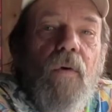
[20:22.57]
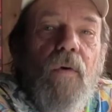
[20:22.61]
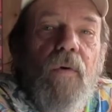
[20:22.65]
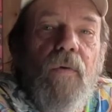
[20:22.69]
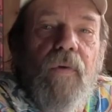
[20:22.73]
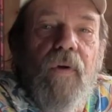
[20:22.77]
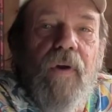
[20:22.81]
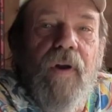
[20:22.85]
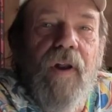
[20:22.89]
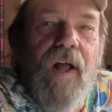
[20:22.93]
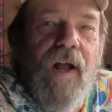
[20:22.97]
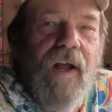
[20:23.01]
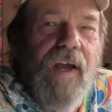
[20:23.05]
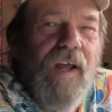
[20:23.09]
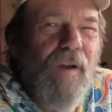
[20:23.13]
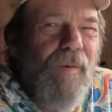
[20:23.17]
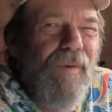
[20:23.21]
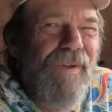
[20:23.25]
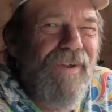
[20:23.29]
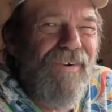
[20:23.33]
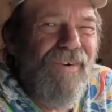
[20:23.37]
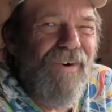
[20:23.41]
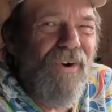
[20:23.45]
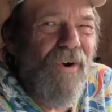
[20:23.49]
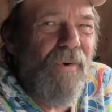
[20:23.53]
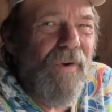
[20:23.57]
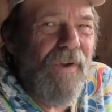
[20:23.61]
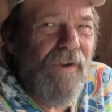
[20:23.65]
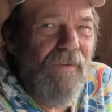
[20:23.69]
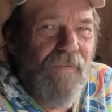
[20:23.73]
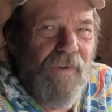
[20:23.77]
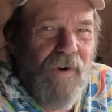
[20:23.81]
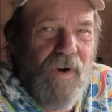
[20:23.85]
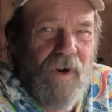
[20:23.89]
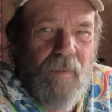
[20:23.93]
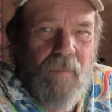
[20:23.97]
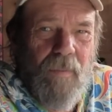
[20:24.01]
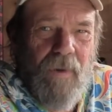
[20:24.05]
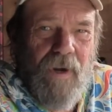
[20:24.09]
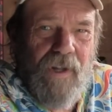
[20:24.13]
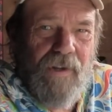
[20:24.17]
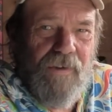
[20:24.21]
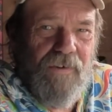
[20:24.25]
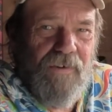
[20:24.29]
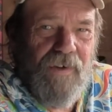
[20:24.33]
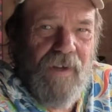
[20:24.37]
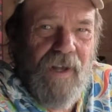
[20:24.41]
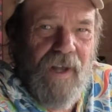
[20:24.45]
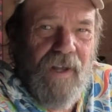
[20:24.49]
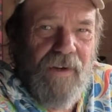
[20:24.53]
They're not going to be growing very
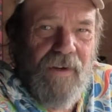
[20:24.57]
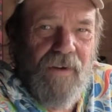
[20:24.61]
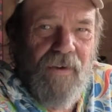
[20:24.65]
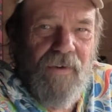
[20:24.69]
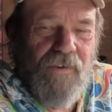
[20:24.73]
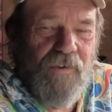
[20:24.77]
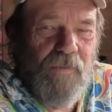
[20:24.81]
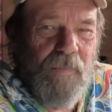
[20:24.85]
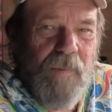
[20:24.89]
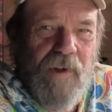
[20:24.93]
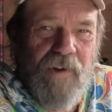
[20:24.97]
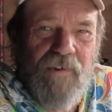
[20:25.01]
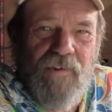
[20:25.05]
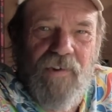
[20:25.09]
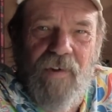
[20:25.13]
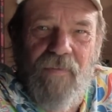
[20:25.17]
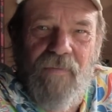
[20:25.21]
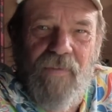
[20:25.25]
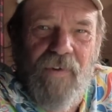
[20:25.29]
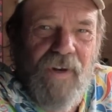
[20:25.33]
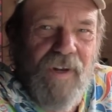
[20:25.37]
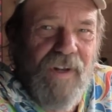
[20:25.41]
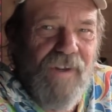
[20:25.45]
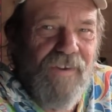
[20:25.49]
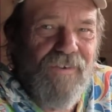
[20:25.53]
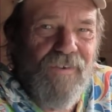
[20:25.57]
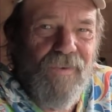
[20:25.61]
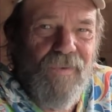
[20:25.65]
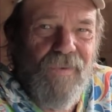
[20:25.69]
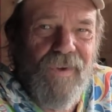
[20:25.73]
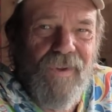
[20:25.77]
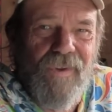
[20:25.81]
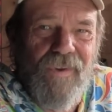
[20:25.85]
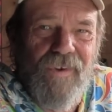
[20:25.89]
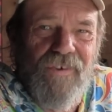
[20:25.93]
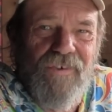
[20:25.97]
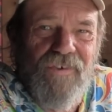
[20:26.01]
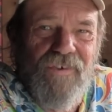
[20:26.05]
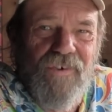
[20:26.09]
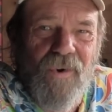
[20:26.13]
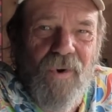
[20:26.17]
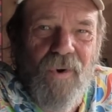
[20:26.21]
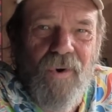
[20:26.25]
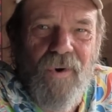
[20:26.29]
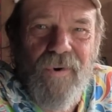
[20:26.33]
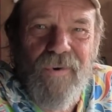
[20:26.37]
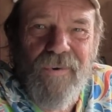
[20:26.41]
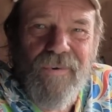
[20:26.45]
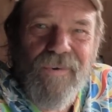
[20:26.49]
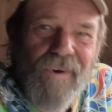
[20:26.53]
much on you, especially if the days are really
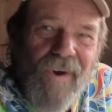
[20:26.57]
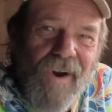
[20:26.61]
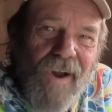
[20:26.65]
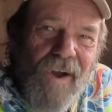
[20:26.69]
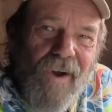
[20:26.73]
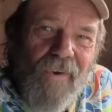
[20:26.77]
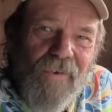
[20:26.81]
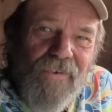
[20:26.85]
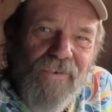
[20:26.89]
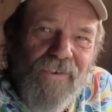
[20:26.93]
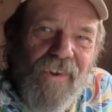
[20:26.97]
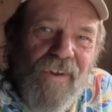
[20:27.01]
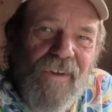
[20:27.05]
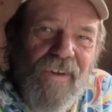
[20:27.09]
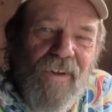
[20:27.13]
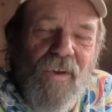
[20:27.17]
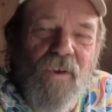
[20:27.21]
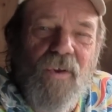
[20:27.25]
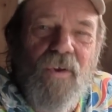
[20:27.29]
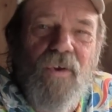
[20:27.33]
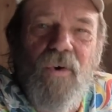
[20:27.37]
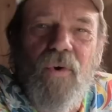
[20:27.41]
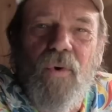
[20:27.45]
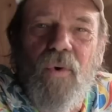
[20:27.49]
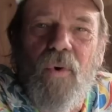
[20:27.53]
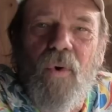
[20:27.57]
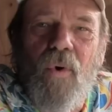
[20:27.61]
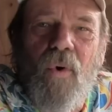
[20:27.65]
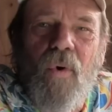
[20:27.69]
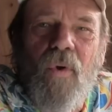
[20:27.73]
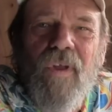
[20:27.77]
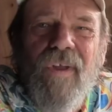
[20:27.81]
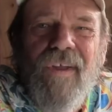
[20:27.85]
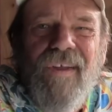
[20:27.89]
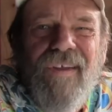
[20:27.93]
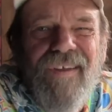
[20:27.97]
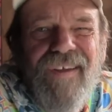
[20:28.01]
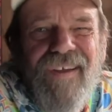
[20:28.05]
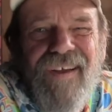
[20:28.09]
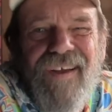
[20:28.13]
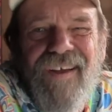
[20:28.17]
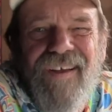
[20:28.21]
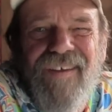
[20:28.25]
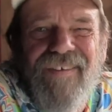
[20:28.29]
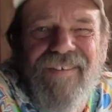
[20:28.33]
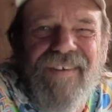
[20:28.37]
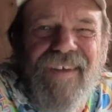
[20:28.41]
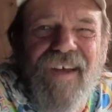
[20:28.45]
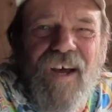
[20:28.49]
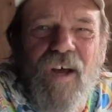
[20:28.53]
short and your house is a little cool.
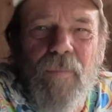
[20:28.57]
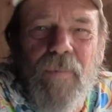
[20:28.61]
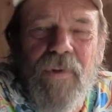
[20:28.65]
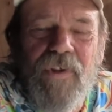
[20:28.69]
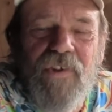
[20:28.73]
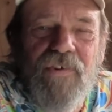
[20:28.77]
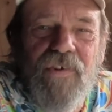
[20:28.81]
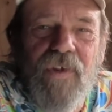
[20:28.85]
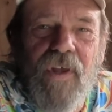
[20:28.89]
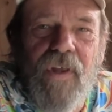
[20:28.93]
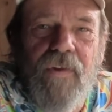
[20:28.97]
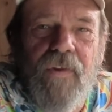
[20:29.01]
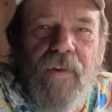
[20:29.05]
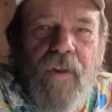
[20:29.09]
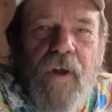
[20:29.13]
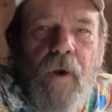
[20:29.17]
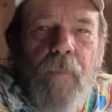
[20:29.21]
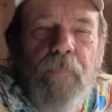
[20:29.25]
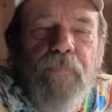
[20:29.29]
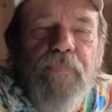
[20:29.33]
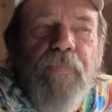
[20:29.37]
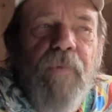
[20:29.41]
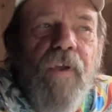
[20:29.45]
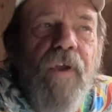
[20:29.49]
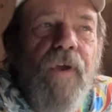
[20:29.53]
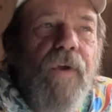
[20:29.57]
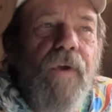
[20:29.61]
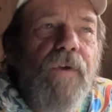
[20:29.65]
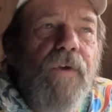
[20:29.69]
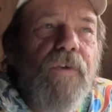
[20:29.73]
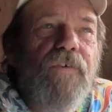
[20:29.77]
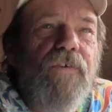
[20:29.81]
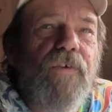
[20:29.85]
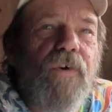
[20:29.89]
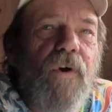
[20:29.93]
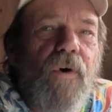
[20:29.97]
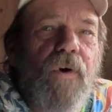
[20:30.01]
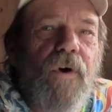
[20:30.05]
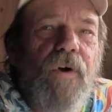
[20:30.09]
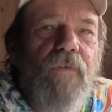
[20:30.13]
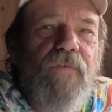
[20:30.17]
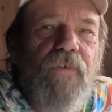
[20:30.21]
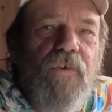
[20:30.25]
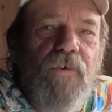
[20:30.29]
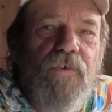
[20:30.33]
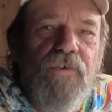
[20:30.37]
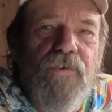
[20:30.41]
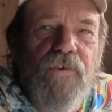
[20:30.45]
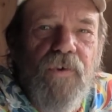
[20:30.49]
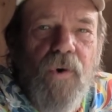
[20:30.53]
It's going to be sitting there. So if
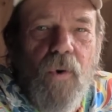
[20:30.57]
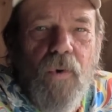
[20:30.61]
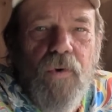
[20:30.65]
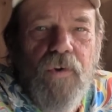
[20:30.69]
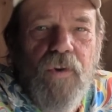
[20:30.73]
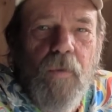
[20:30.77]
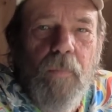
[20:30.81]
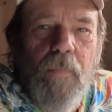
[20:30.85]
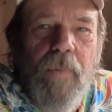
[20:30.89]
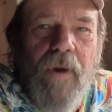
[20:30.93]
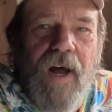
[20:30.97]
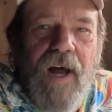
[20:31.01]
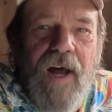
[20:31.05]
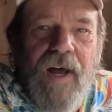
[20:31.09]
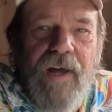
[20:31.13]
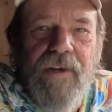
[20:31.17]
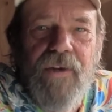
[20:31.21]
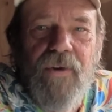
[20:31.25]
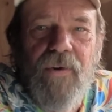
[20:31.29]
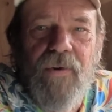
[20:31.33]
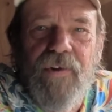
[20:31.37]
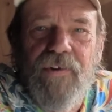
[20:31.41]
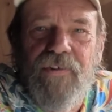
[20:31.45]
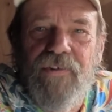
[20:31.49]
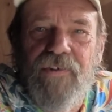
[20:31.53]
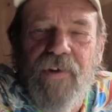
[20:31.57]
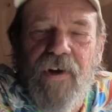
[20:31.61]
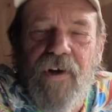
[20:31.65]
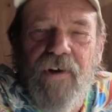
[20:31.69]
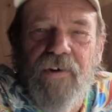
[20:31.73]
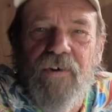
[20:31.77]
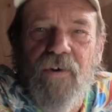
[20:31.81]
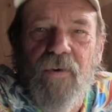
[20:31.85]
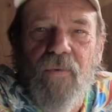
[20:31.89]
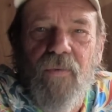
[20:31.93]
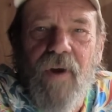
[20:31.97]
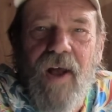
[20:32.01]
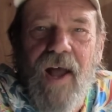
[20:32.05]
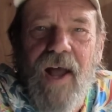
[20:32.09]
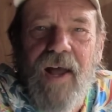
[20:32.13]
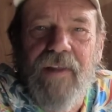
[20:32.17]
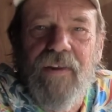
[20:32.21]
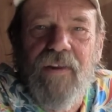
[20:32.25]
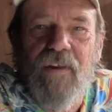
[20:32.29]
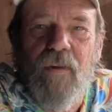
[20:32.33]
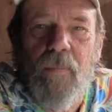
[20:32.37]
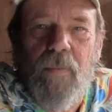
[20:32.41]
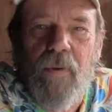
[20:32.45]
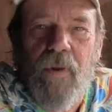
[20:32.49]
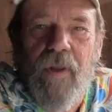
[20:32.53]
you soak the pot, you can start to
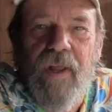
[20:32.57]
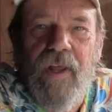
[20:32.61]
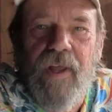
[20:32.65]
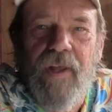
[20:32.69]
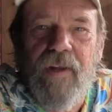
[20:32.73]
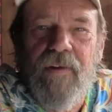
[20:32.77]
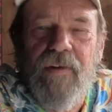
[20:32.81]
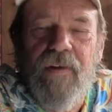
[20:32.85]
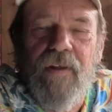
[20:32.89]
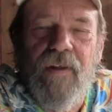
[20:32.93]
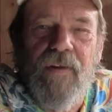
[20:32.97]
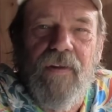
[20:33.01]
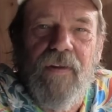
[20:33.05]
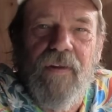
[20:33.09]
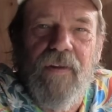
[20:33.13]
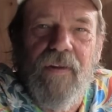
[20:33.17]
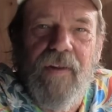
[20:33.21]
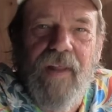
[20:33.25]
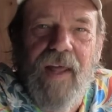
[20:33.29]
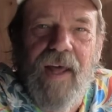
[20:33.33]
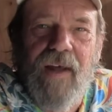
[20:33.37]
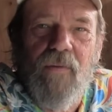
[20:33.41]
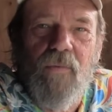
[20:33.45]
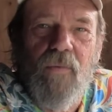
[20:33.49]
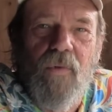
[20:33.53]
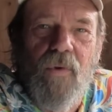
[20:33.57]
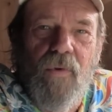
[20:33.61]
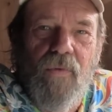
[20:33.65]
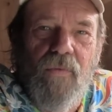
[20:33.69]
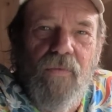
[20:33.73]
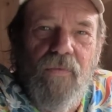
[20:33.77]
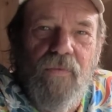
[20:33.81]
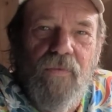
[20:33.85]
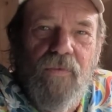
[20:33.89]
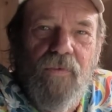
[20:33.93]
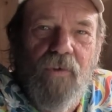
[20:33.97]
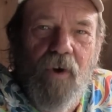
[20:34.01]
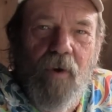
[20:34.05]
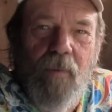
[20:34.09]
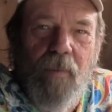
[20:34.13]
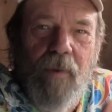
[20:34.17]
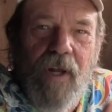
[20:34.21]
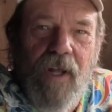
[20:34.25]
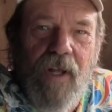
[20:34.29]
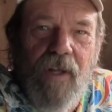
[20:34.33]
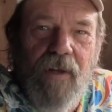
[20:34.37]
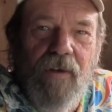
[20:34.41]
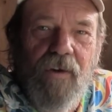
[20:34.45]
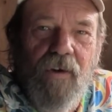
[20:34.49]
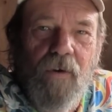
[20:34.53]
rot the plant, and that will
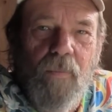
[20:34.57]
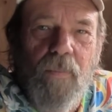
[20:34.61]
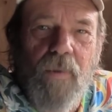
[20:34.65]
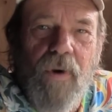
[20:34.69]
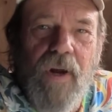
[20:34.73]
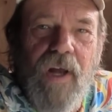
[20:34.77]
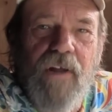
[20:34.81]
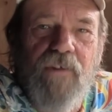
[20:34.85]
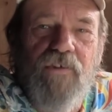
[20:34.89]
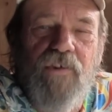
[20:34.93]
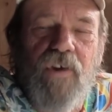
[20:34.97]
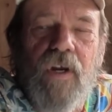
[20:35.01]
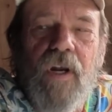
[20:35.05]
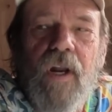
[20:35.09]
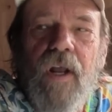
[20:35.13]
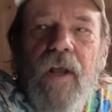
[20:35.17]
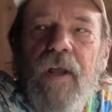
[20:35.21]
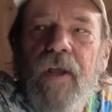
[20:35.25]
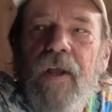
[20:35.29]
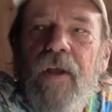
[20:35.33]
terminate your project.